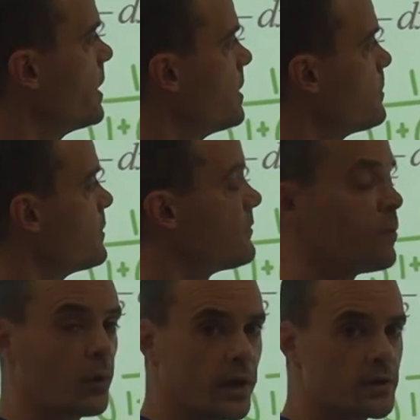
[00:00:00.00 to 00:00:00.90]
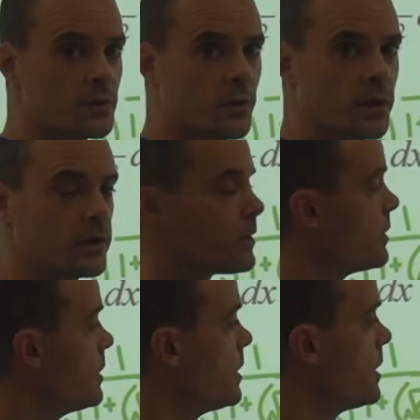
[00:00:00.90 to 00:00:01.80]
up with a 4x squared,
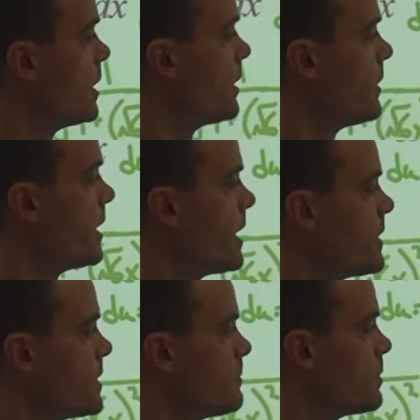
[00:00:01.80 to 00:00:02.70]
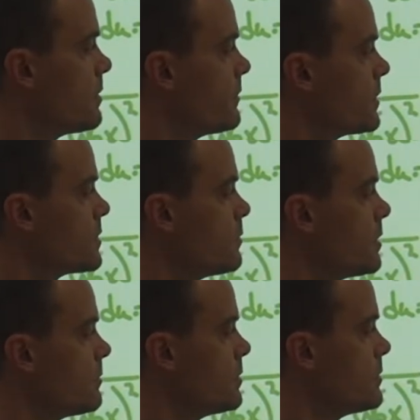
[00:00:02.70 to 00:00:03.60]
and that has a perfect square
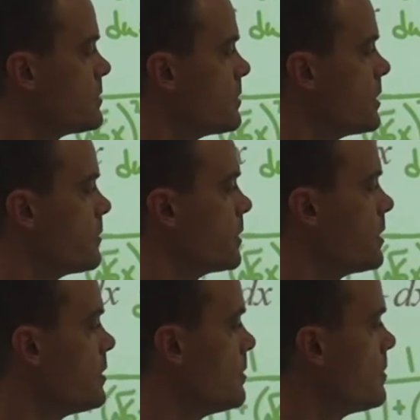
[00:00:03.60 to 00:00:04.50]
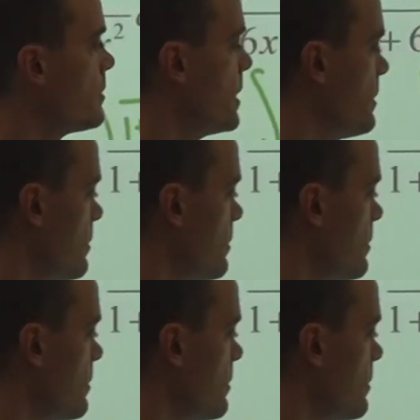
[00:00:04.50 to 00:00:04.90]
root, so there we go. That one